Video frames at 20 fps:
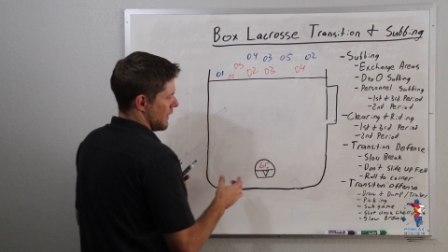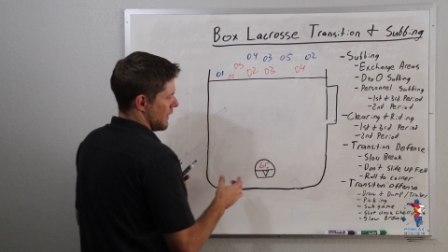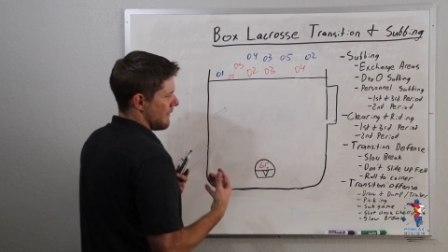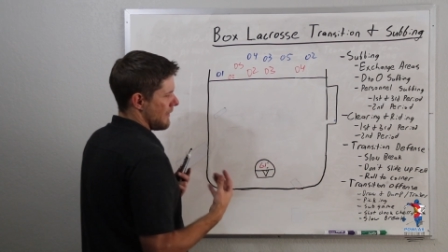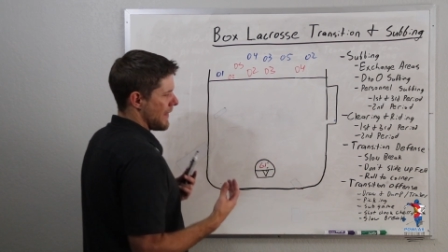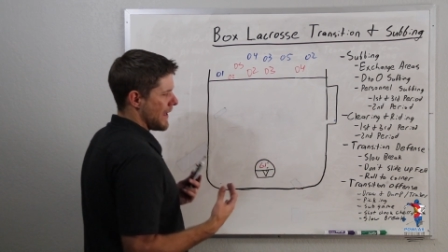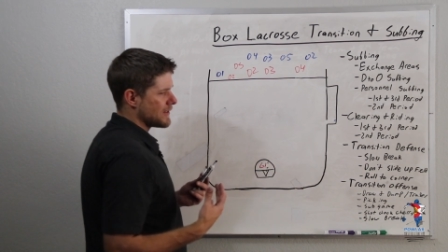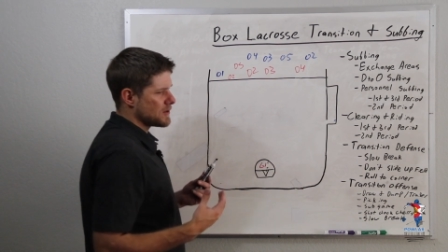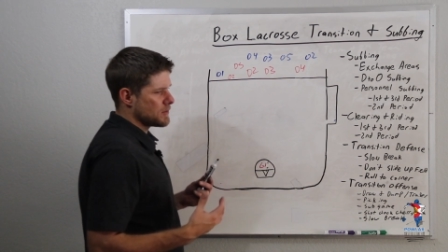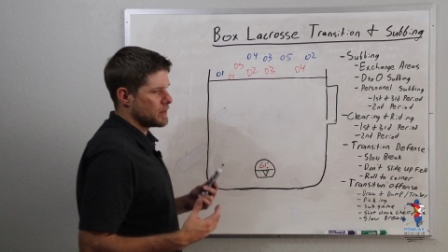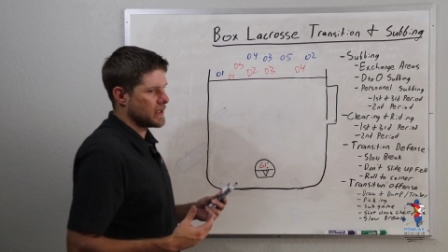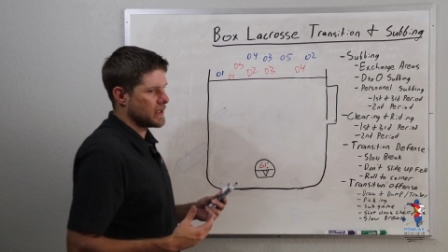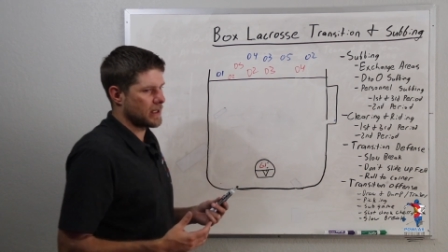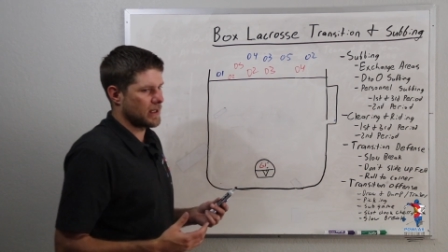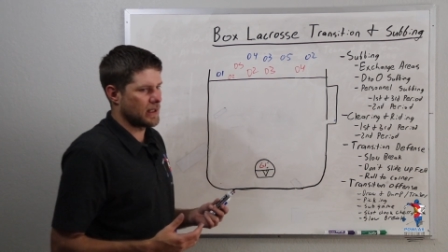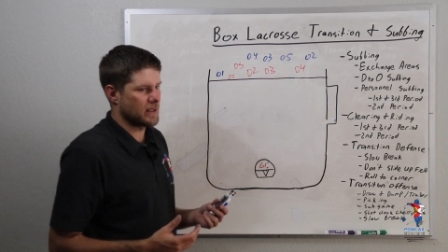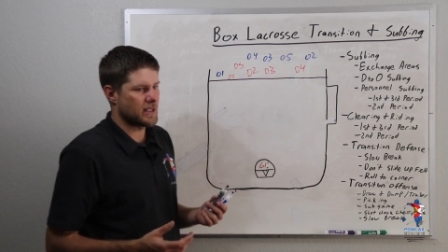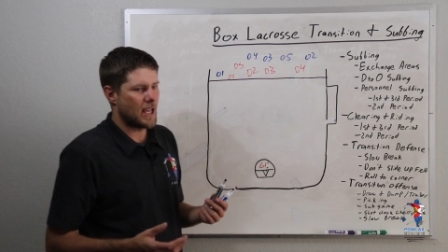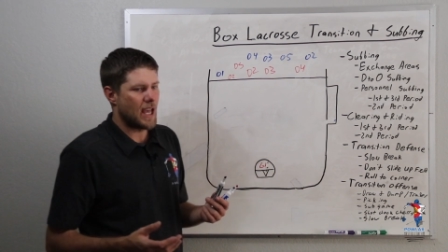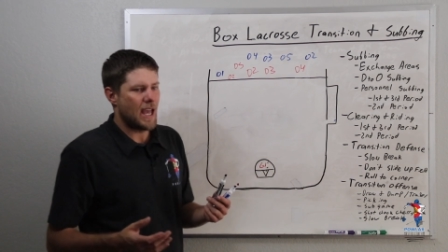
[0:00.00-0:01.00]
And that's
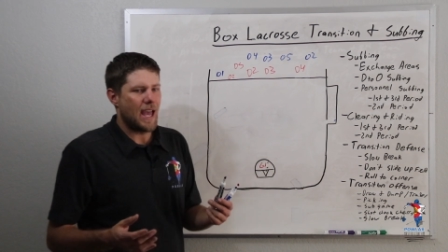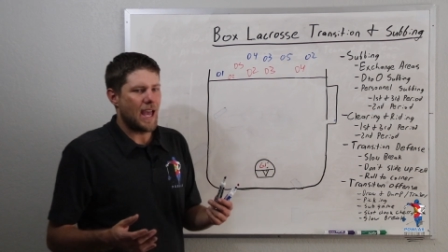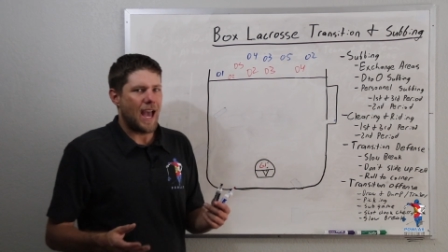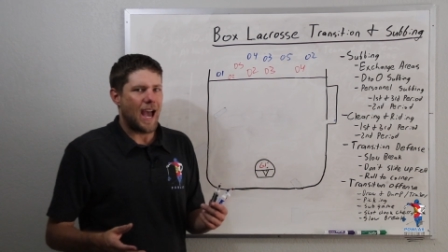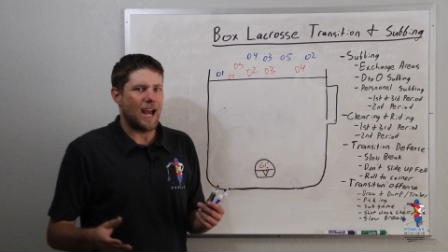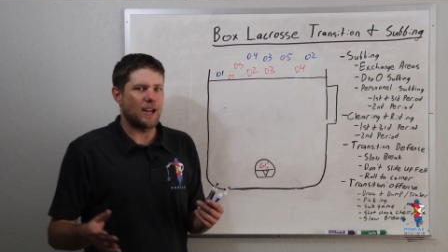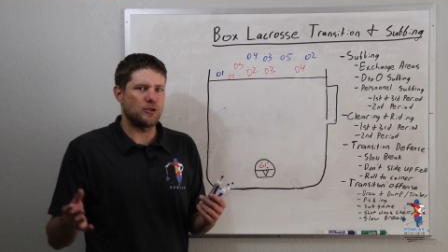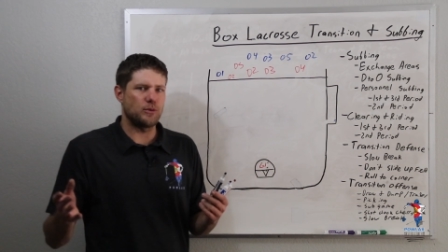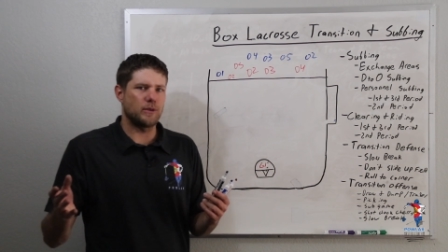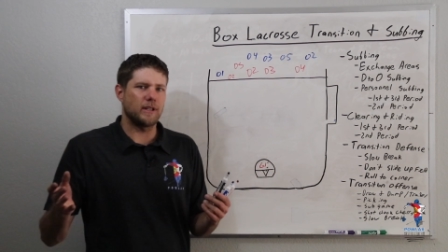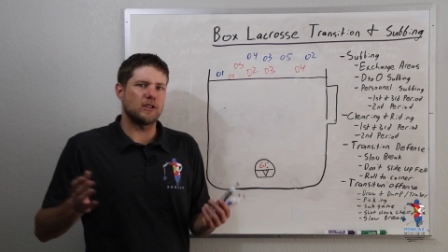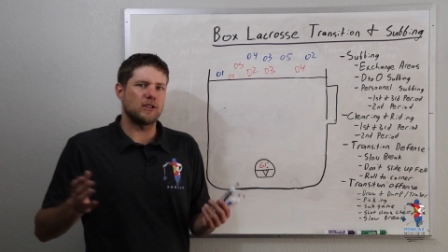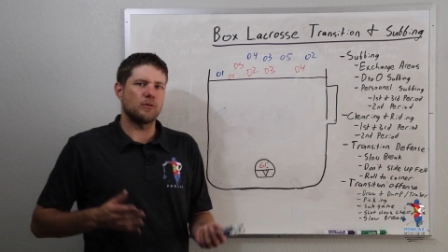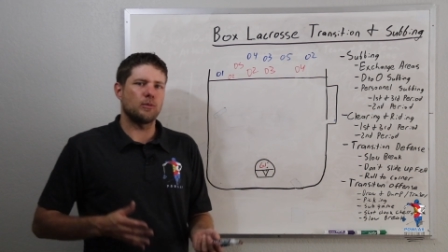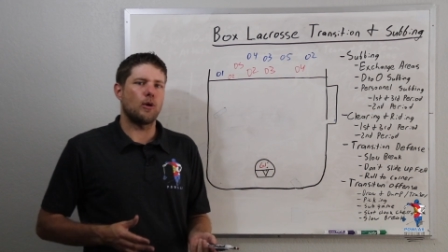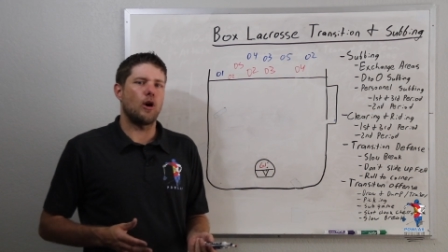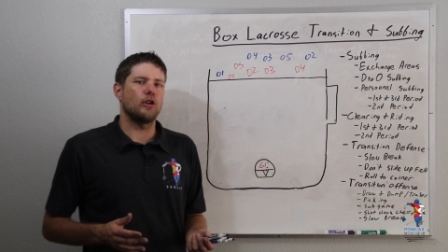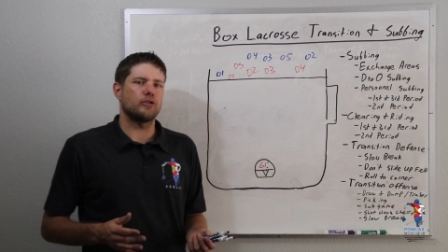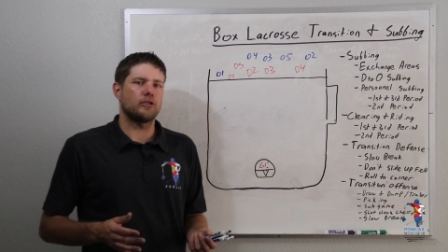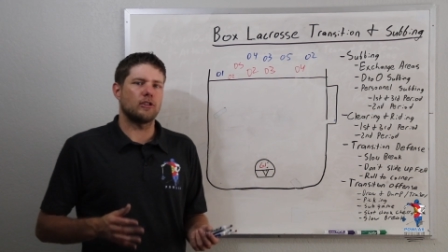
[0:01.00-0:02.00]
because as you get the
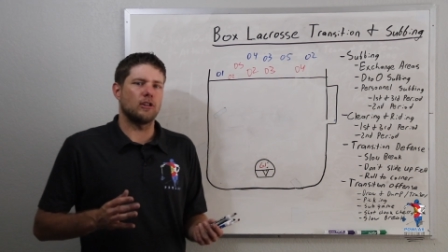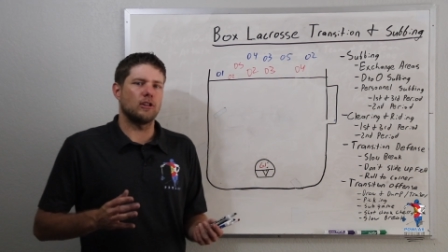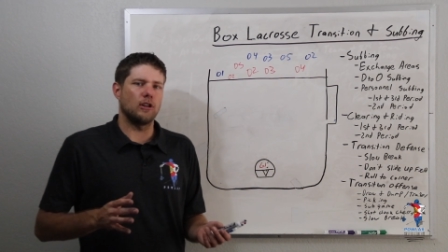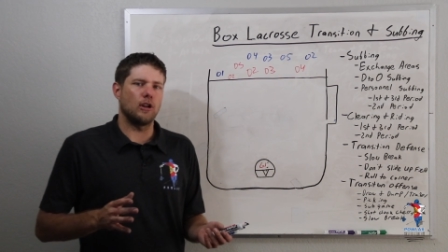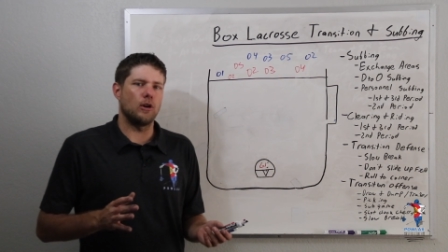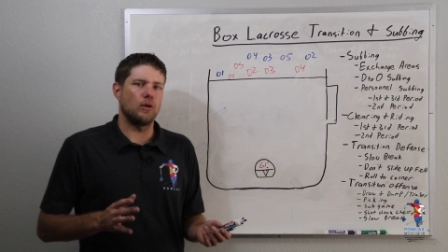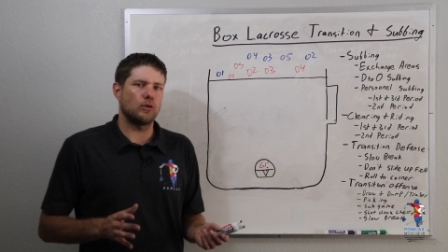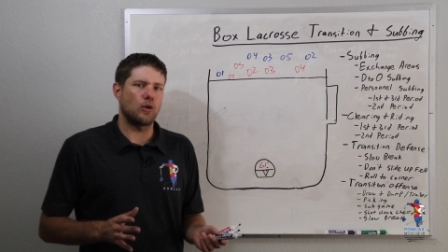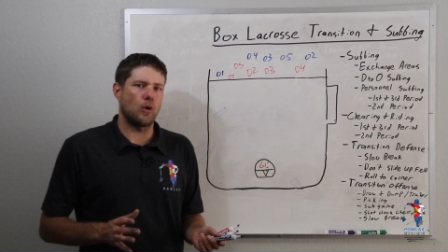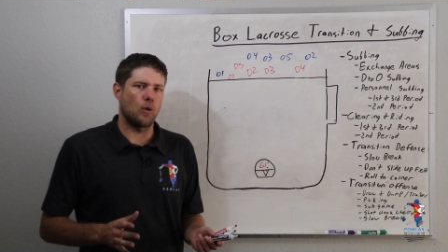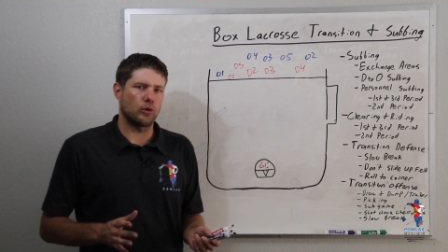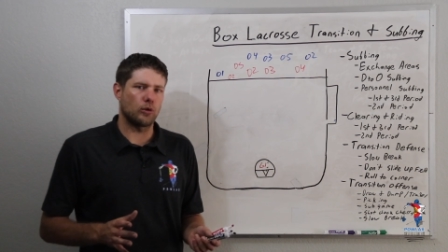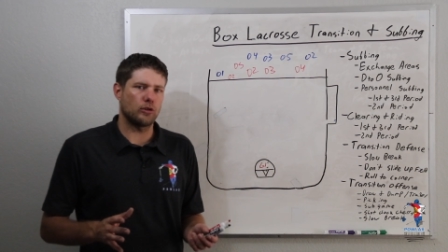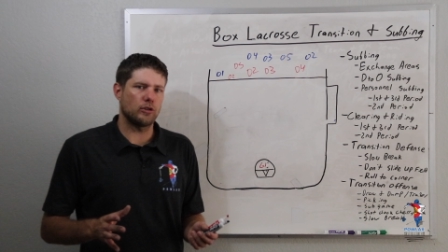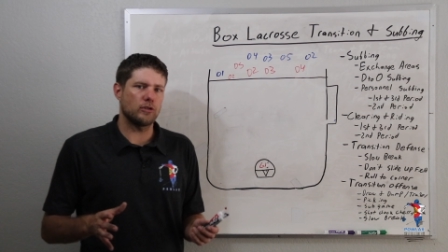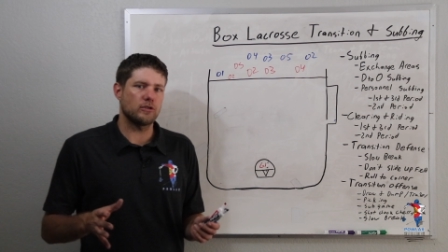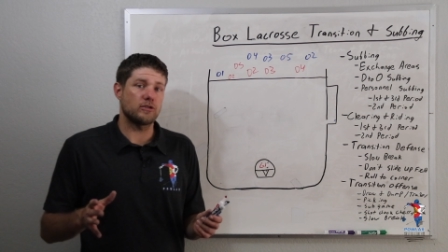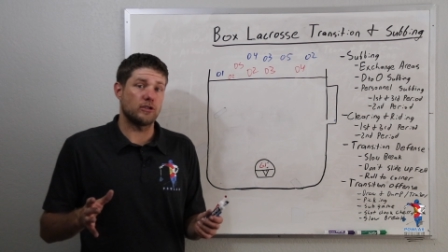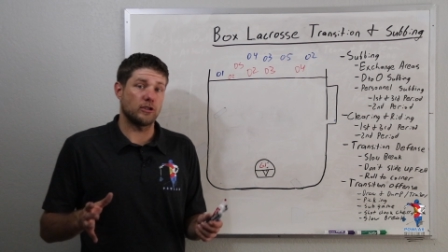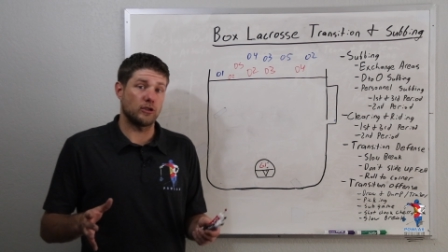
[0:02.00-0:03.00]
ball to the low corners,